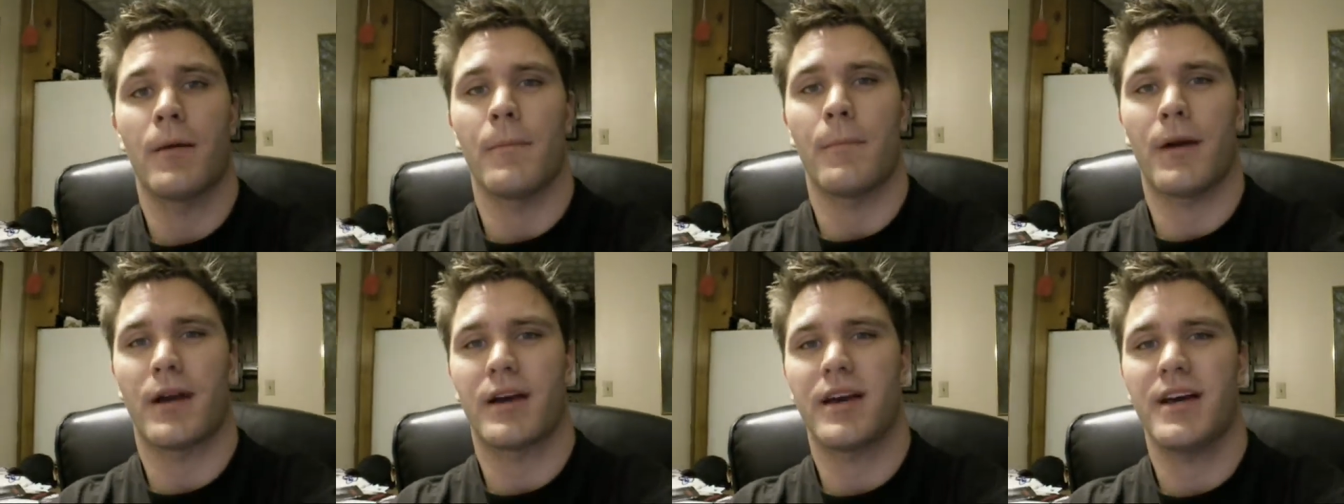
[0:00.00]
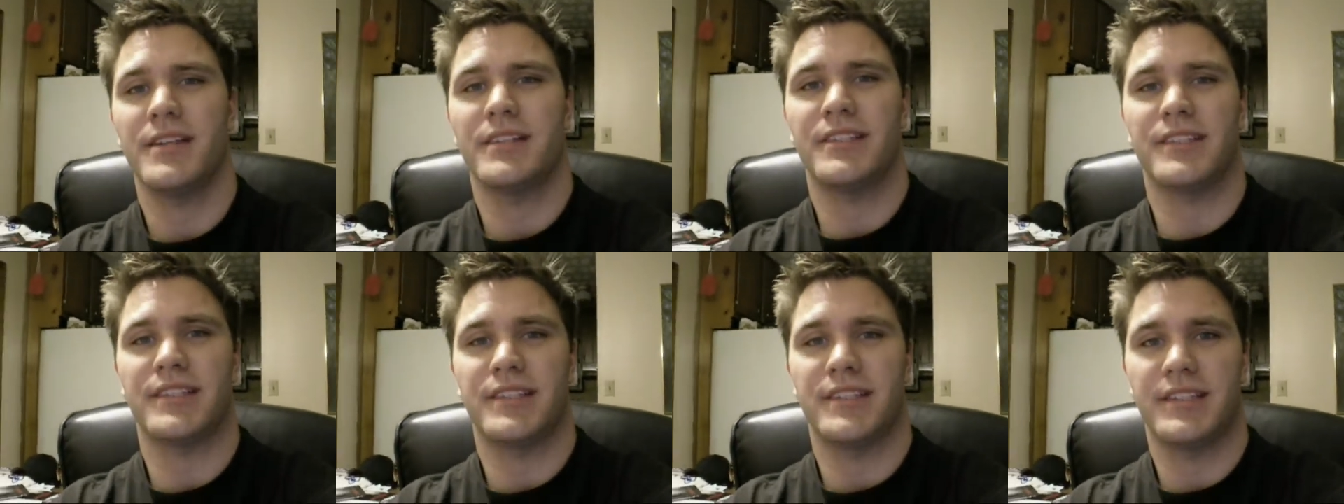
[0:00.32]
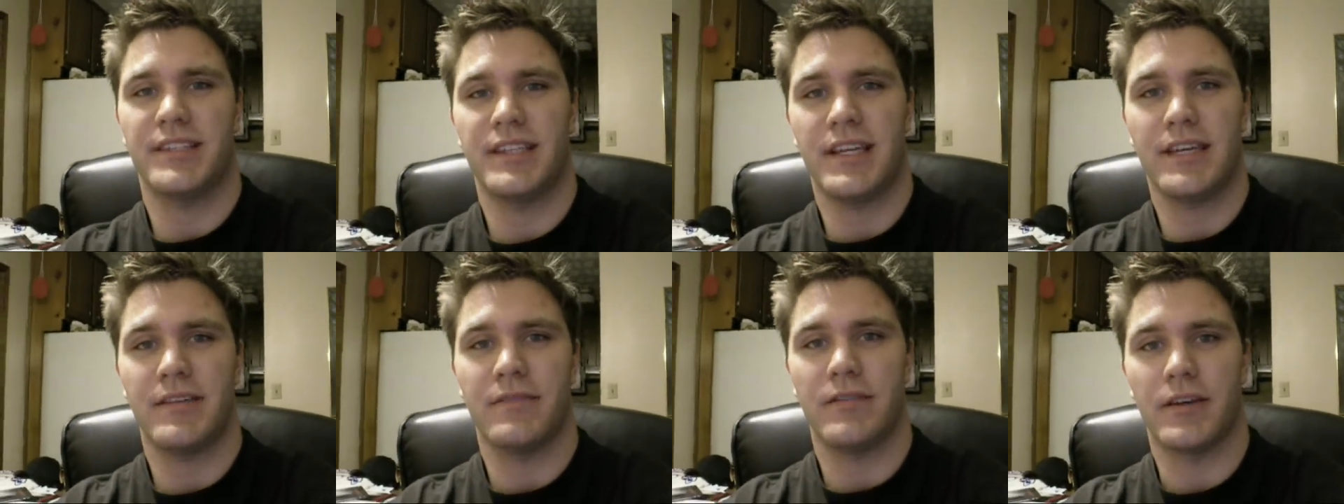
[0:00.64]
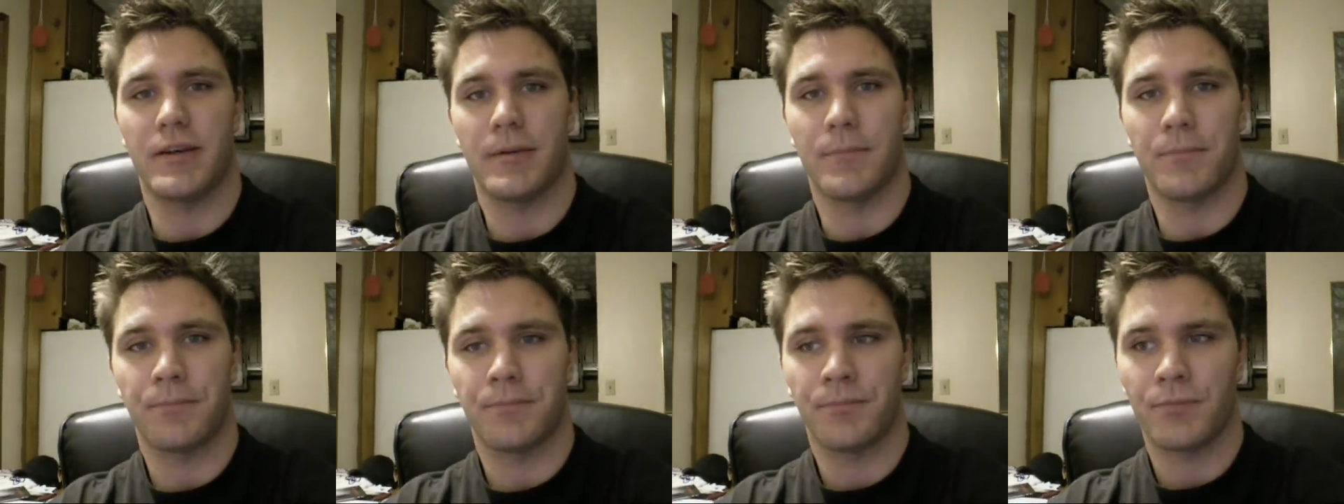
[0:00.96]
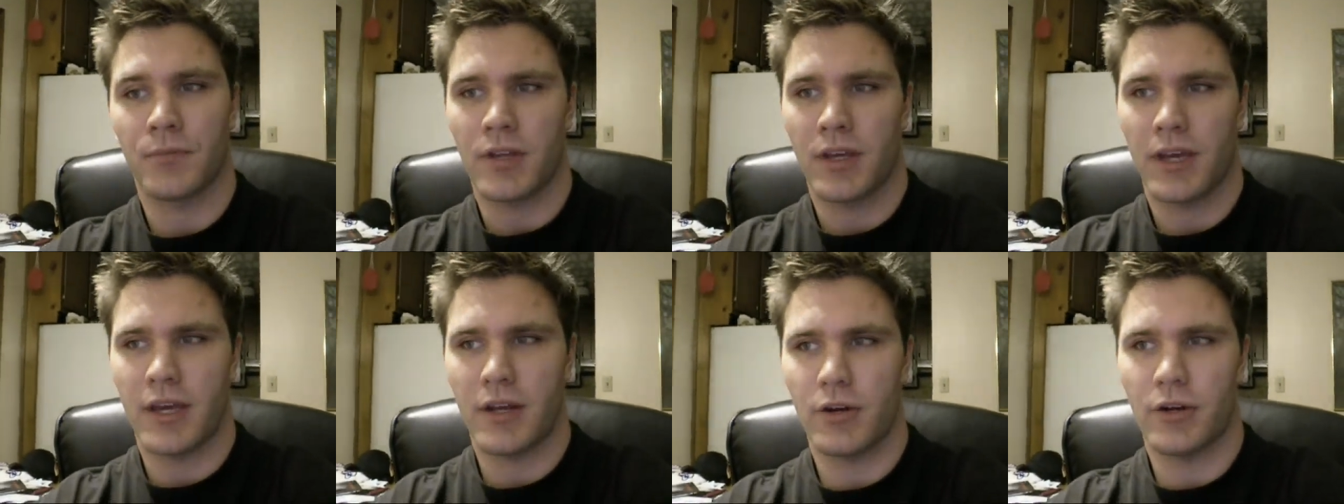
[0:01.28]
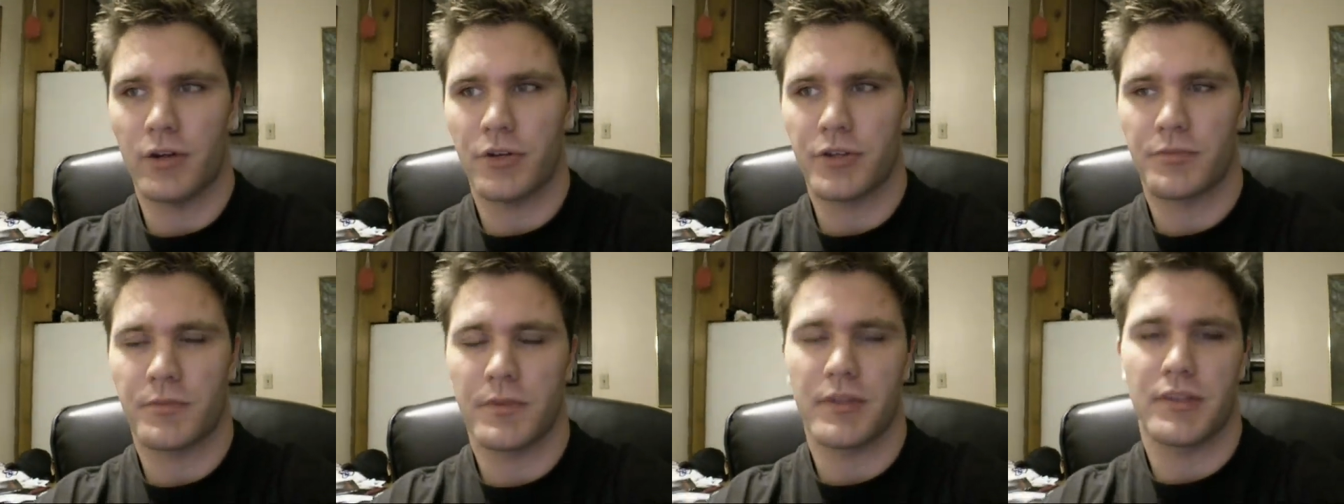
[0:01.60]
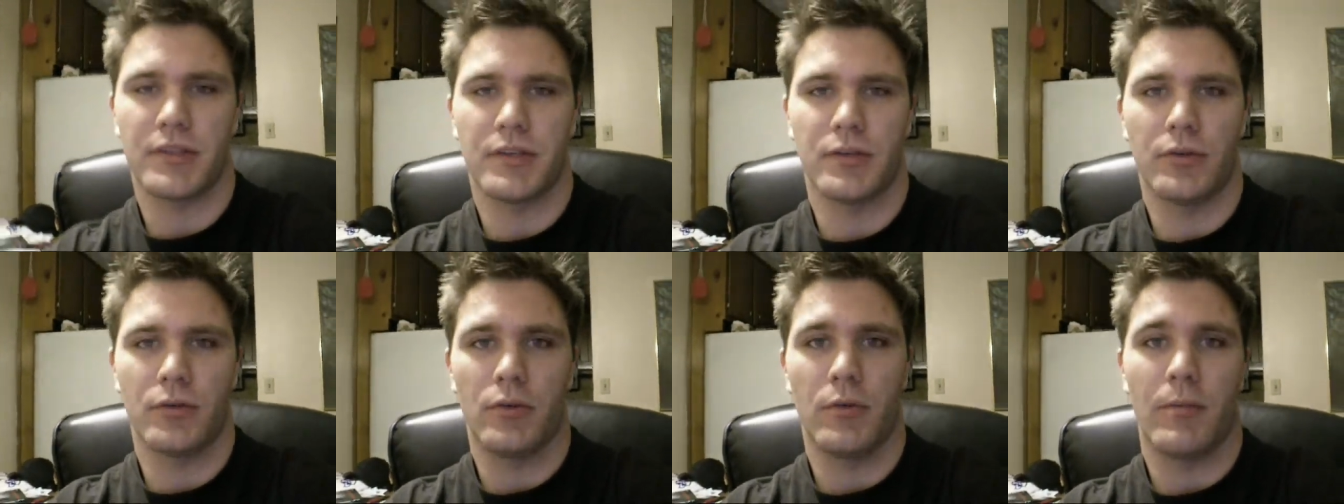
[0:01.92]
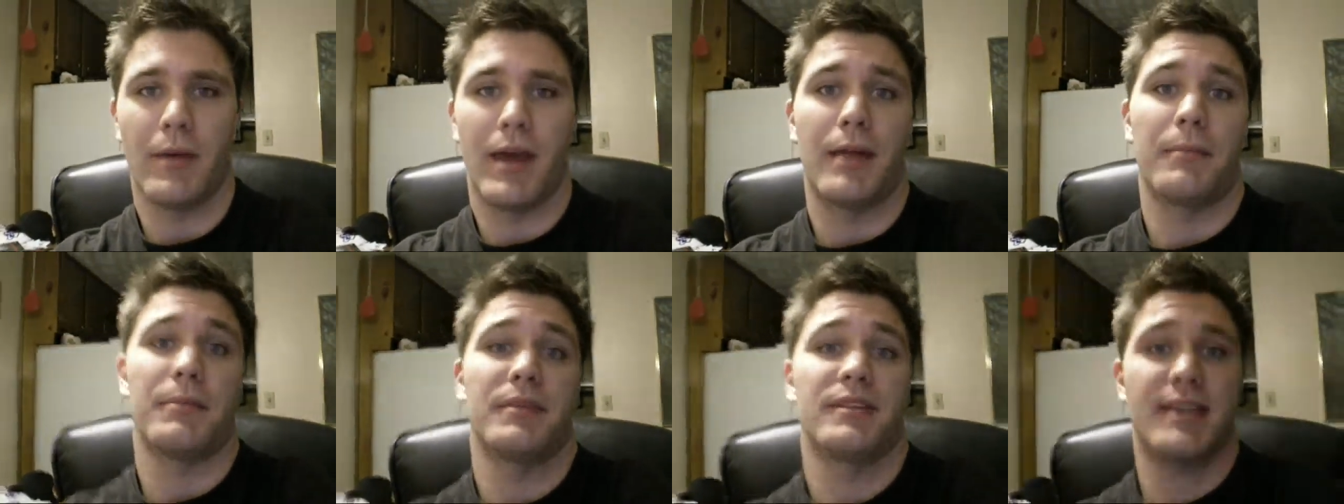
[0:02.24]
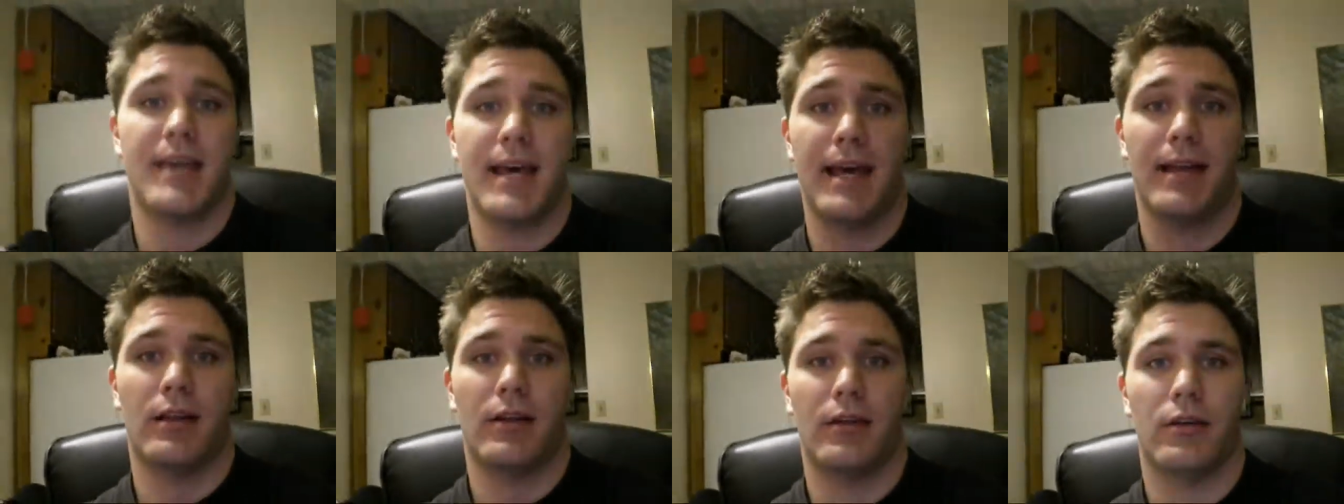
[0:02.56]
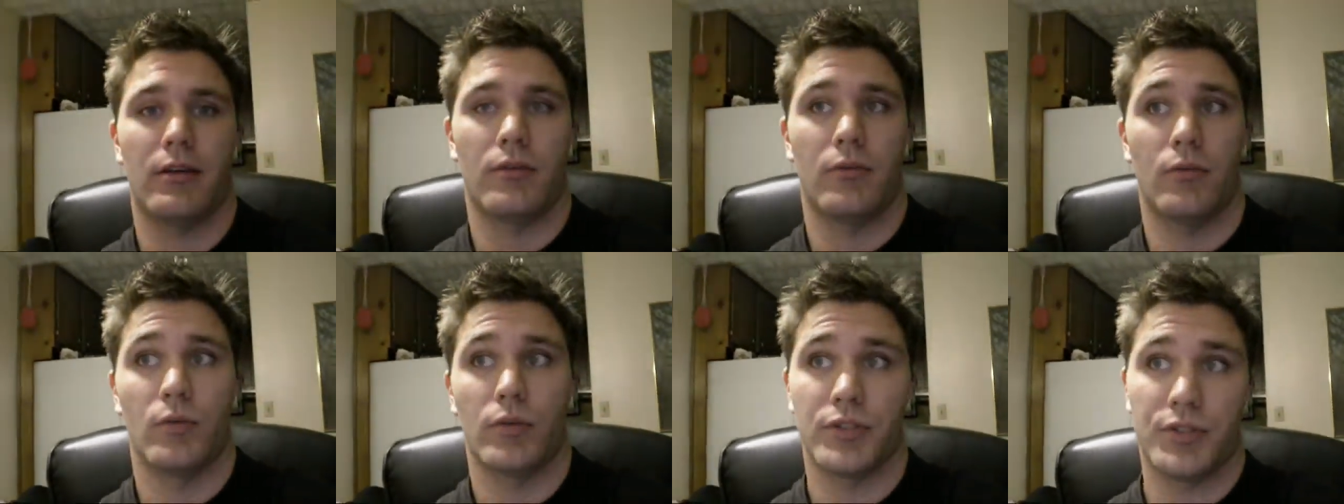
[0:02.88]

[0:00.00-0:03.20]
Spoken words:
my cousin Stevie introduced me to the band Metallica,